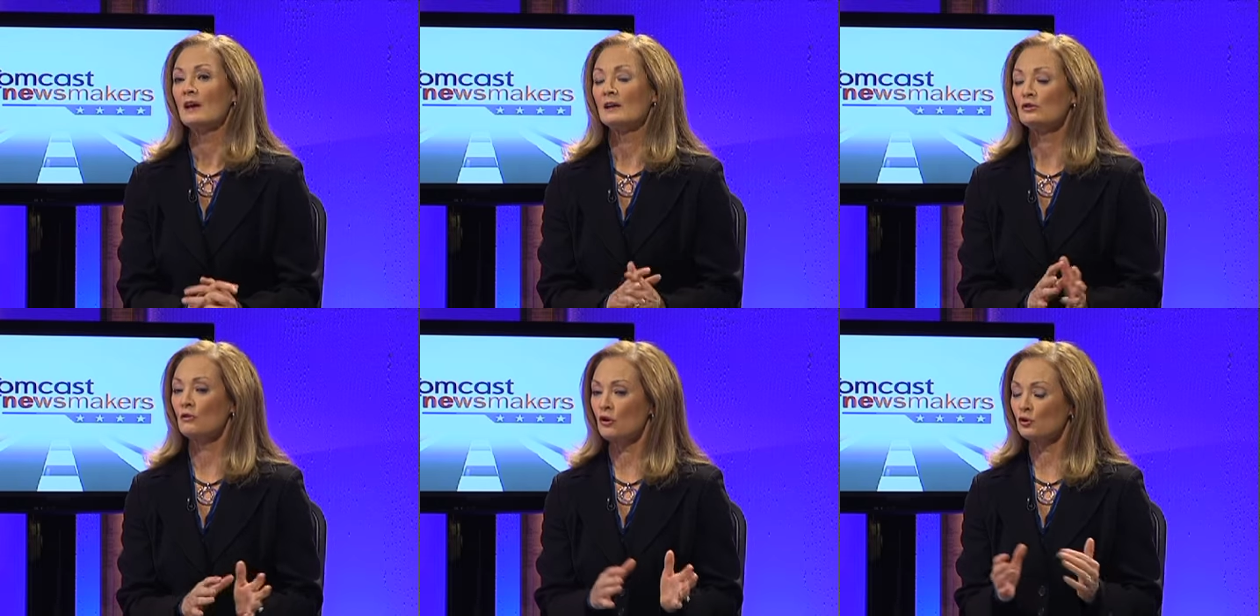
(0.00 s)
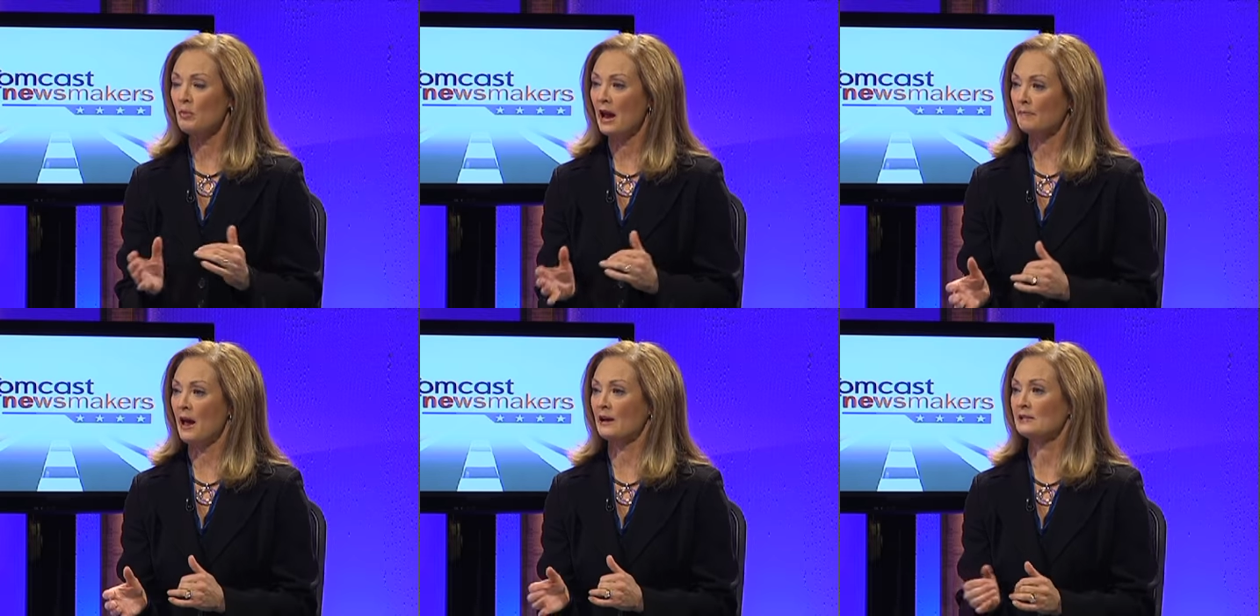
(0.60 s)
And so those
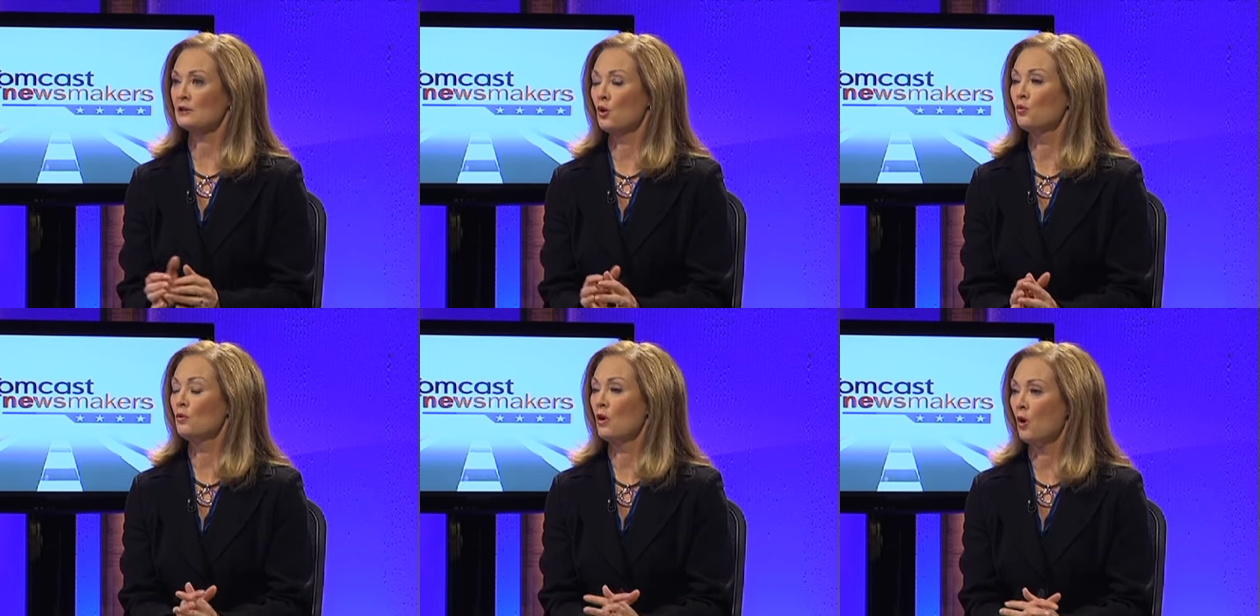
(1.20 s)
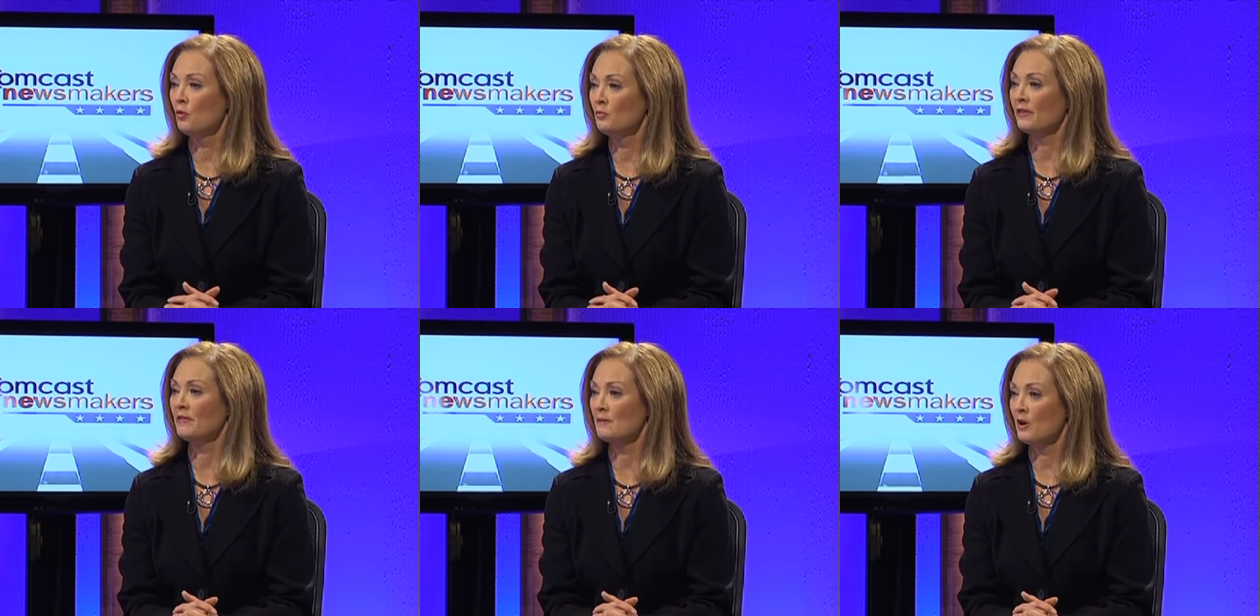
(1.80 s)
backpacks go home
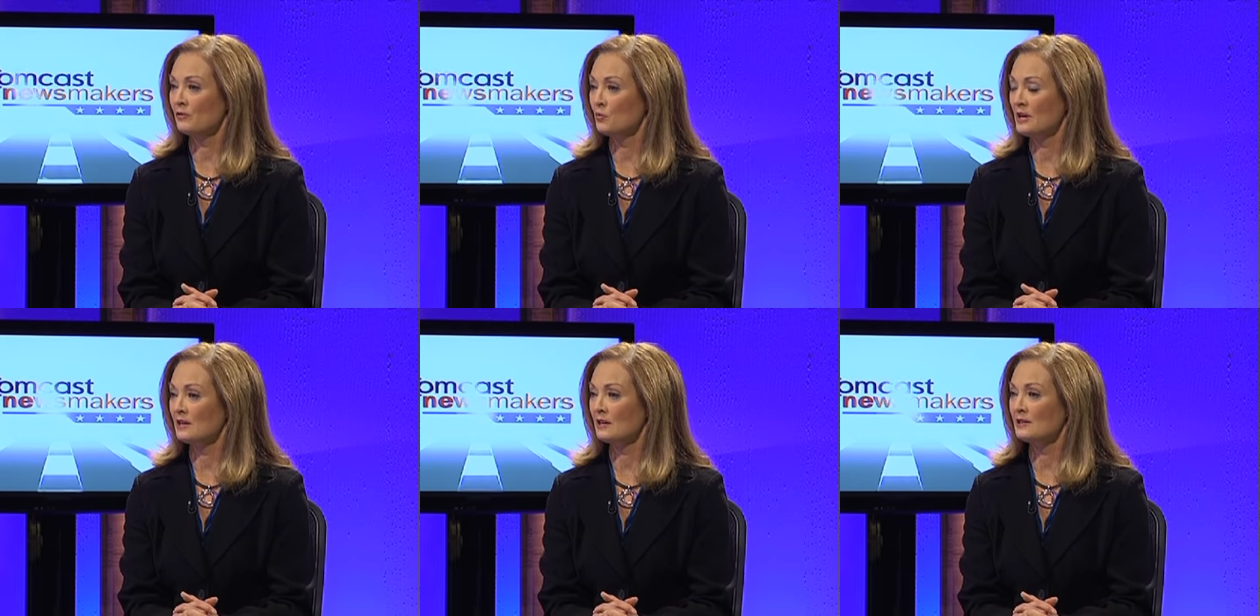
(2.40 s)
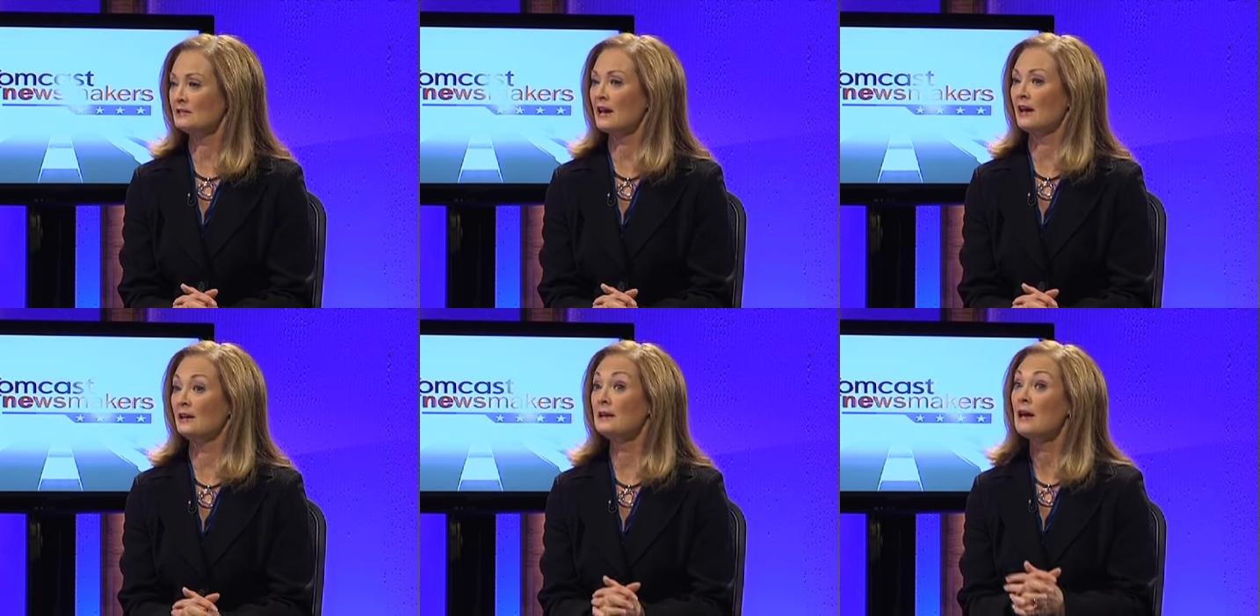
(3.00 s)
with them on the weekends,
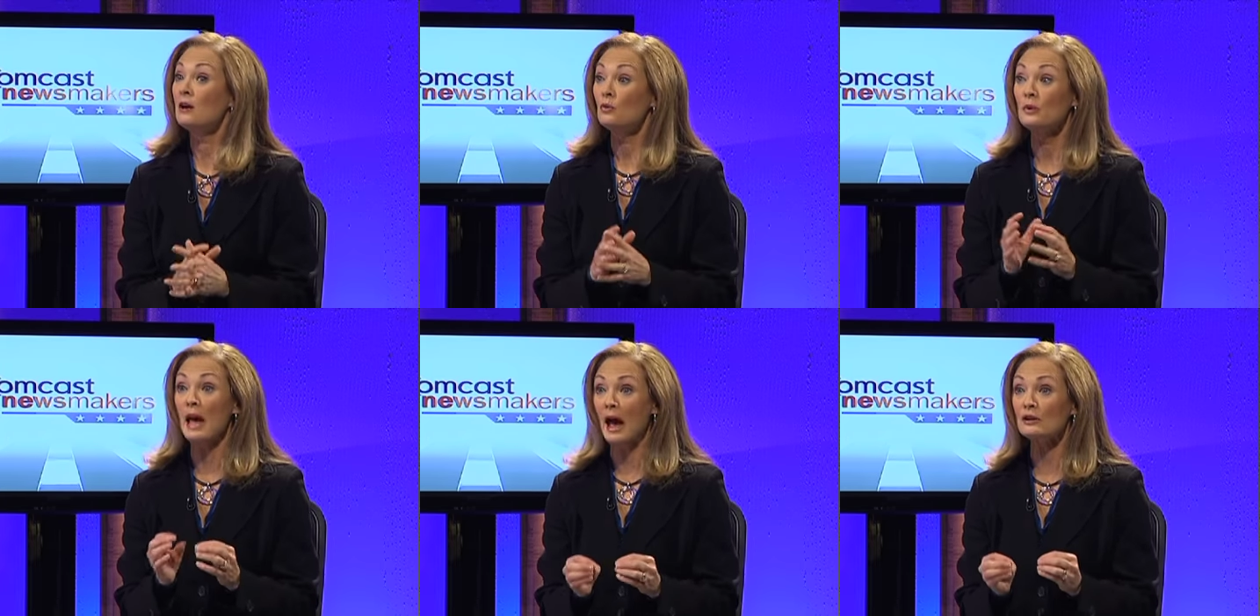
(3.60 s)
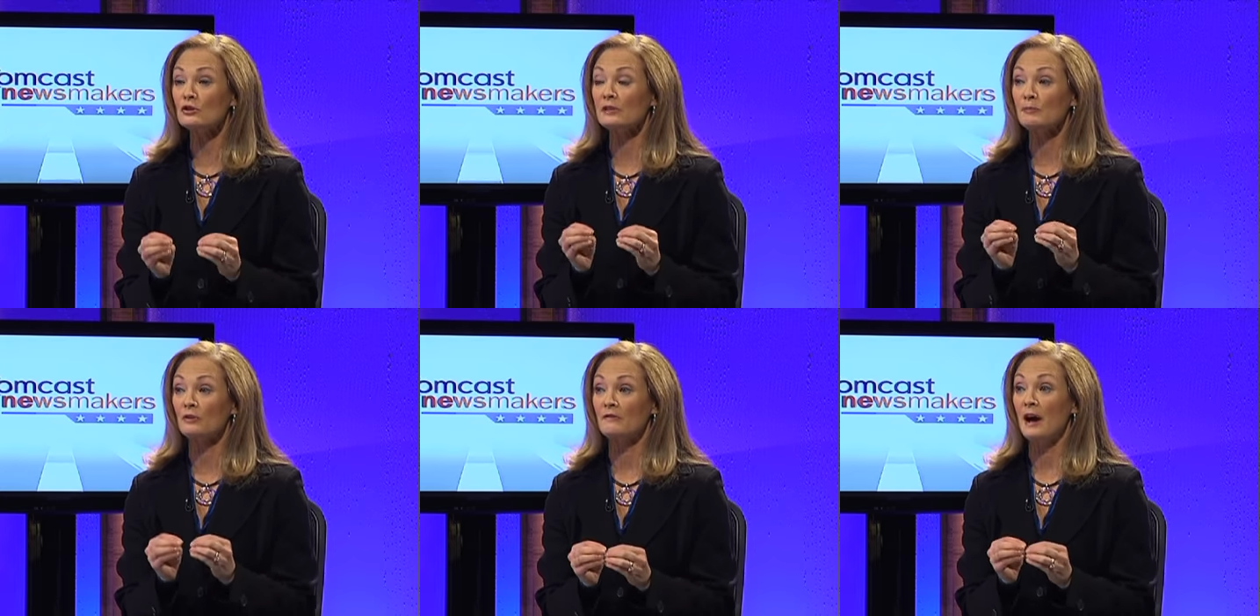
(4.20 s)
and we actually
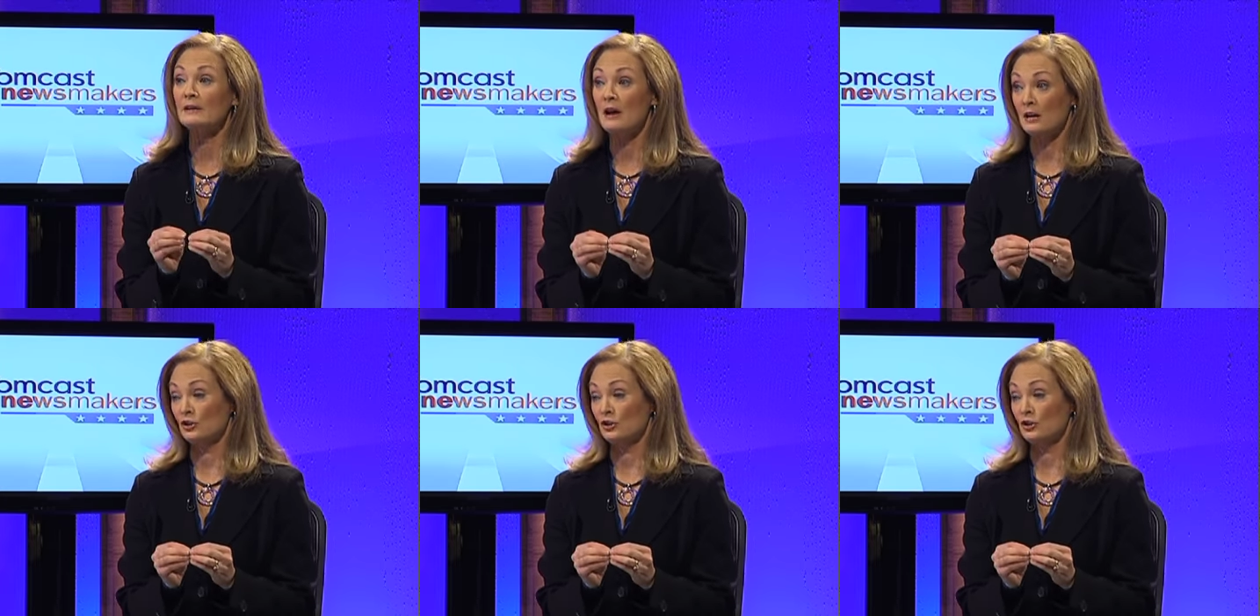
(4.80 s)
provide not